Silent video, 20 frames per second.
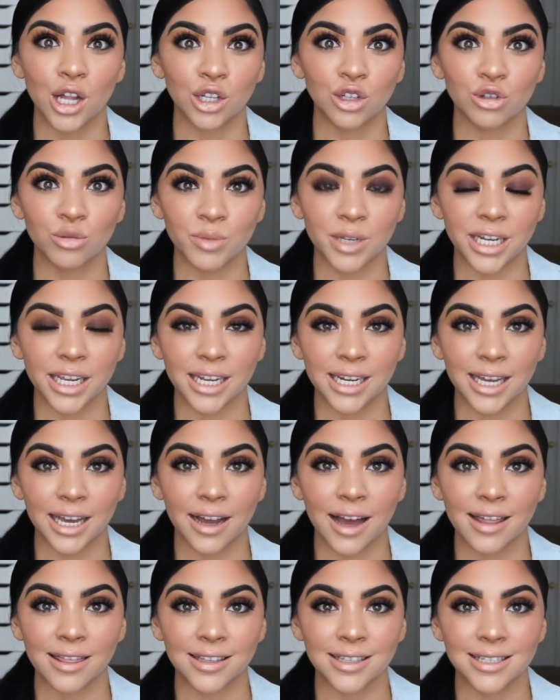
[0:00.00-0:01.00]

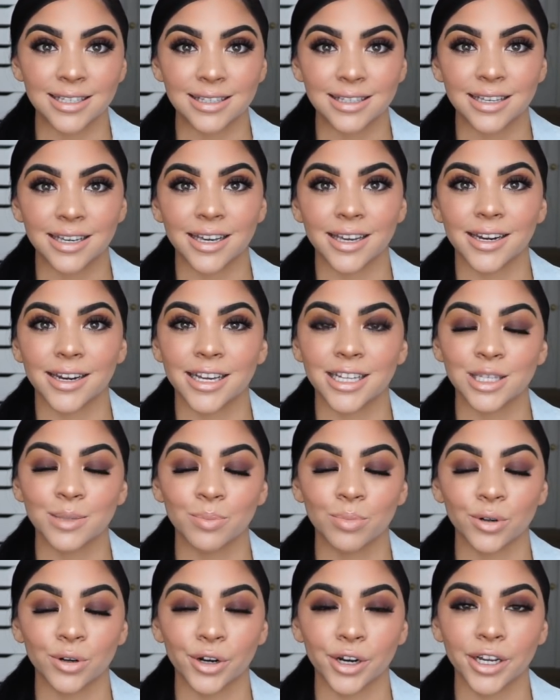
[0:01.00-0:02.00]
illuminating the skin, it's
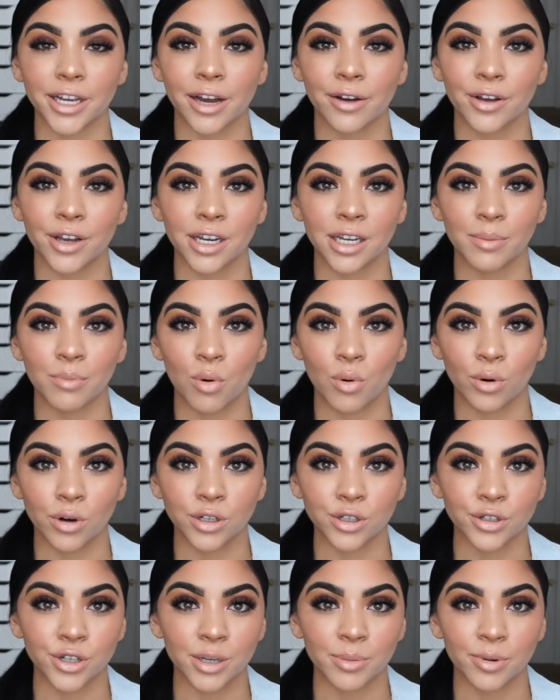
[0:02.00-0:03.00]
blurring out any
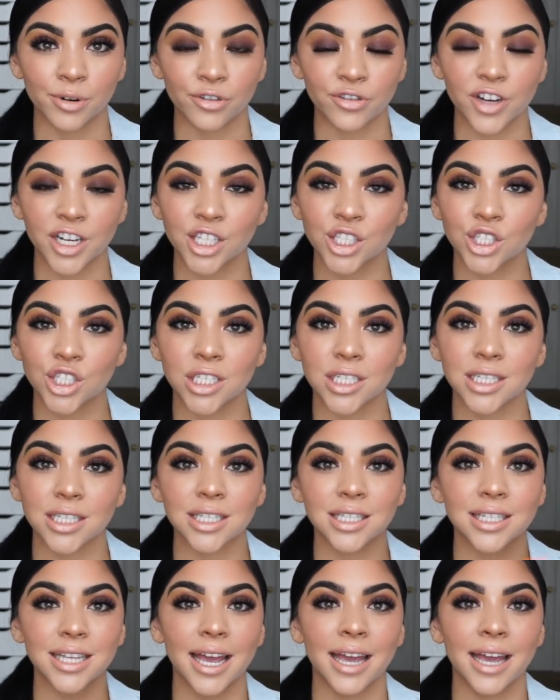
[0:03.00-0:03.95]
pores or imperfections,